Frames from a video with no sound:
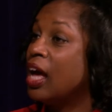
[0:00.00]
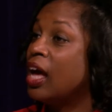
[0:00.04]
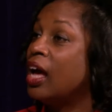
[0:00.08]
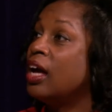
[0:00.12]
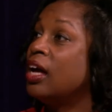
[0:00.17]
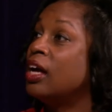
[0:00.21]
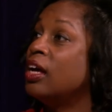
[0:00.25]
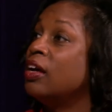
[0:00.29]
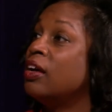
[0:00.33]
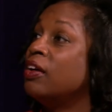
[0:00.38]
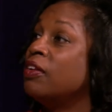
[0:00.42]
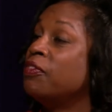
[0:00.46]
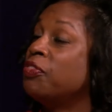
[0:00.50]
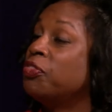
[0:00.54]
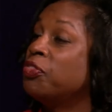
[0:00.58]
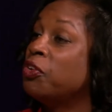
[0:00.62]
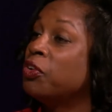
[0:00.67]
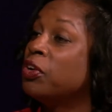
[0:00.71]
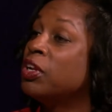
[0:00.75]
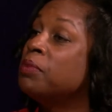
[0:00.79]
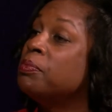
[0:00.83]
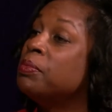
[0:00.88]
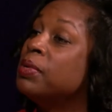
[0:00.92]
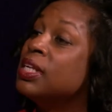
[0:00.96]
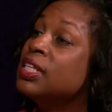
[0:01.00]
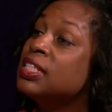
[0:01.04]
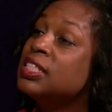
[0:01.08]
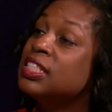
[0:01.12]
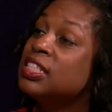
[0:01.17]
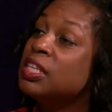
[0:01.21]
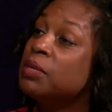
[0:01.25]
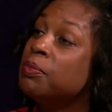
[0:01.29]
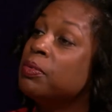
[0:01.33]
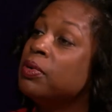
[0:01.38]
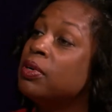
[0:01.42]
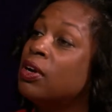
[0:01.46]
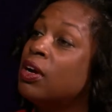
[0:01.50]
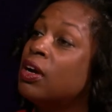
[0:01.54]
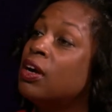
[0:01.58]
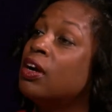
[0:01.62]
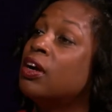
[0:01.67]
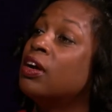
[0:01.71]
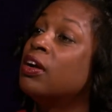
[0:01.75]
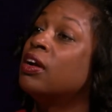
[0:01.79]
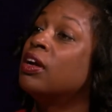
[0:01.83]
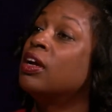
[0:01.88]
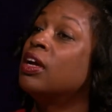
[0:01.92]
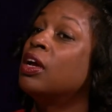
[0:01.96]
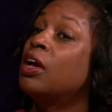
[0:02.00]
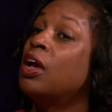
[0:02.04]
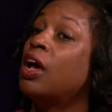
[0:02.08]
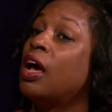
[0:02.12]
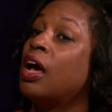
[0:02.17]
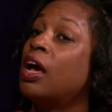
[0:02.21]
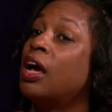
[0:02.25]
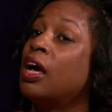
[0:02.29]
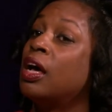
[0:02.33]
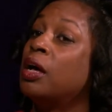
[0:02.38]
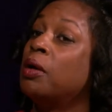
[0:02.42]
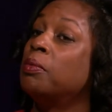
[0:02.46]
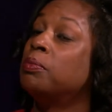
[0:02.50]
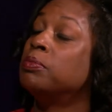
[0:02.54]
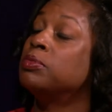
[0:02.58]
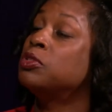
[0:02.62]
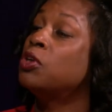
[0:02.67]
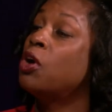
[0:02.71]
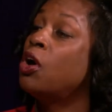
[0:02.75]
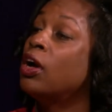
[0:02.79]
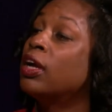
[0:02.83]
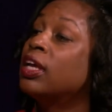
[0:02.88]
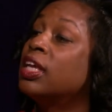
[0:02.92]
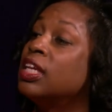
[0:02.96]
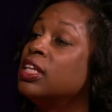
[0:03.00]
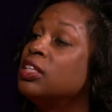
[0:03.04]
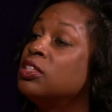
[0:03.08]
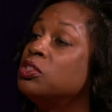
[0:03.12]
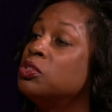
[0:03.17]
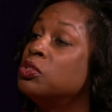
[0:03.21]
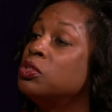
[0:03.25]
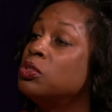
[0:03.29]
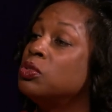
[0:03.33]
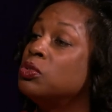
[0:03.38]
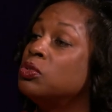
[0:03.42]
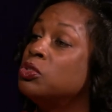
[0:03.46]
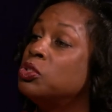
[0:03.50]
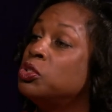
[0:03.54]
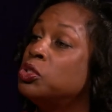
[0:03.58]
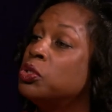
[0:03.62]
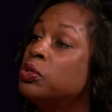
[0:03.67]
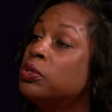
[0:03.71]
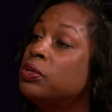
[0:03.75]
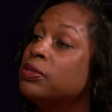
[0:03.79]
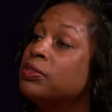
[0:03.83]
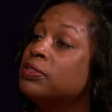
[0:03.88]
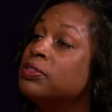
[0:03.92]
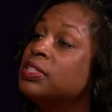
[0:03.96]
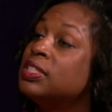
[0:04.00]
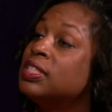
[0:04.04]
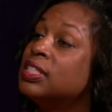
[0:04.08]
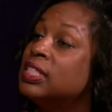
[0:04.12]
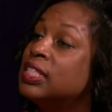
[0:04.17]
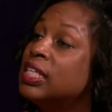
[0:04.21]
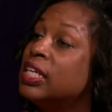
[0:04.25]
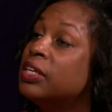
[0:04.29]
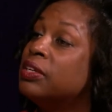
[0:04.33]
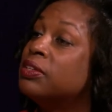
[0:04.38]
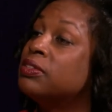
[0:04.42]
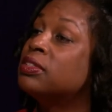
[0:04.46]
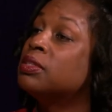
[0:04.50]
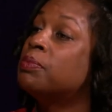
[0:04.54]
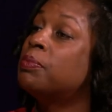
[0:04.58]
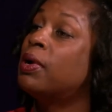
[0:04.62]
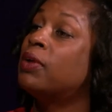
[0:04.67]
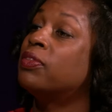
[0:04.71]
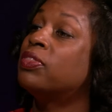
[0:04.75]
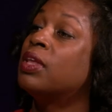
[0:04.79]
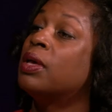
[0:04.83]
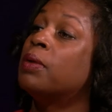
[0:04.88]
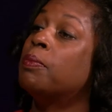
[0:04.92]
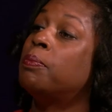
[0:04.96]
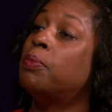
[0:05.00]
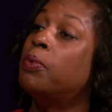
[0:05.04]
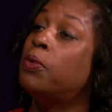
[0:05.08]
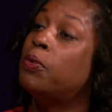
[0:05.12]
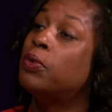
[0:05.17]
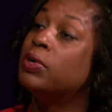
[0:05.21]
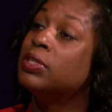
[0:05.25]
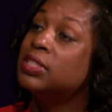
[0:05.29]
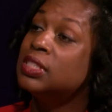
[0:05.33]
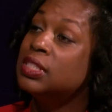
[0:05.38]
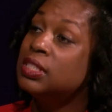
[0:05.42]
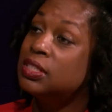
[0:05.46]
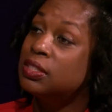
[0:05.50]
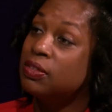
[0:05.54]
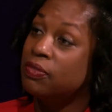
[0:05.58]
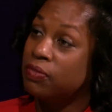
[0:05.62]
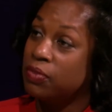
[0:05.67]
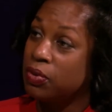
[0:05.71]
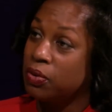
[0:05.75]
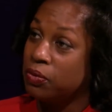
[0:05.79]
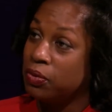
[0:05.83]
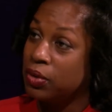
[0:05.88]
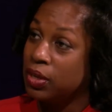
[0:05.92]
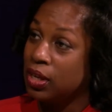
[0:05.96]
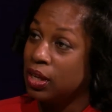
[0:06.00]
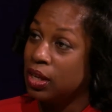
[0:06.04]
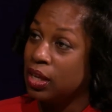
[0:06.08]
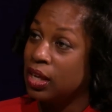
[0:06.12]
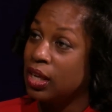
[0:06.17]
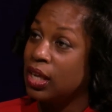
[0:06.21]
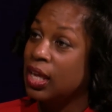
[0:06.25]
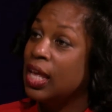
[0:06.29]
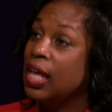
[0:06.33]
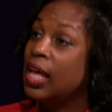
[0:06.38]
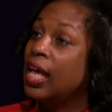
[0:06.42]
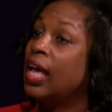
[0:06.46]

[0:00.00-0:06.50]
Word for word: a 30 minute seminar um, talking to juniors and seniors about the importance of voting,